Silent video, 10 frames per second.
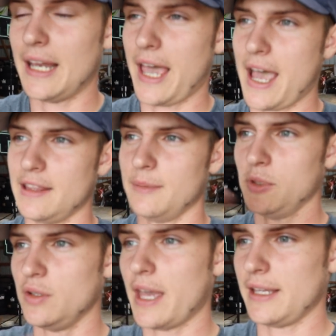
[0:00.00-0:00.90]
I had them
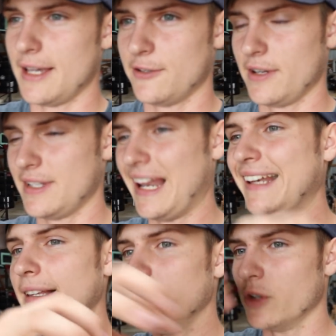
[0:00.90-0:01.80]
do that yesterday. I said I
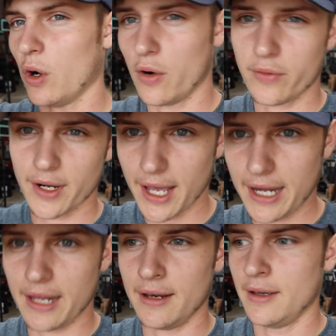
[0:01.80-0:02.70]
need these
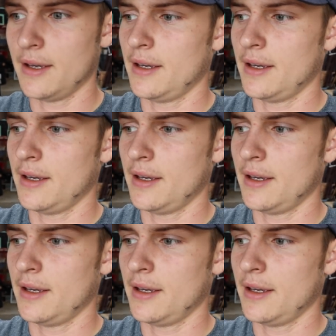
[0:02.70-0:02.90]
overnighted.